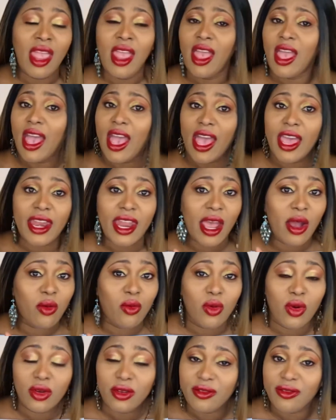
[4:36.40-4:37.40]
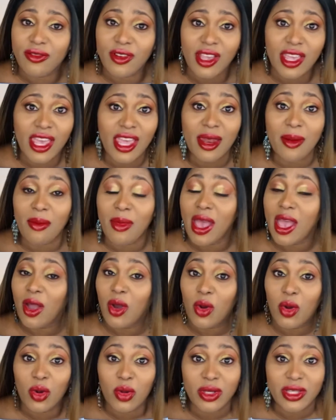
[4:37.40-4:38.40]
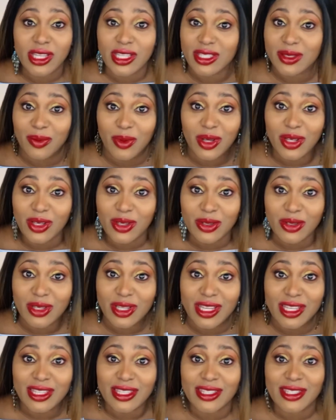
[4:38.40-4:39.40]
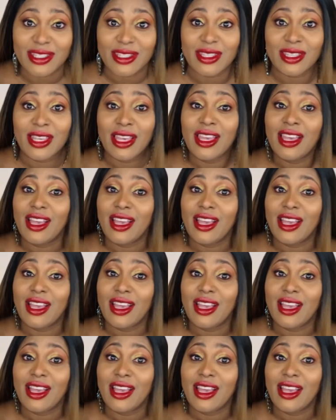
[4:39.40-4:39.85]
And I won't forget my oldies but goodies.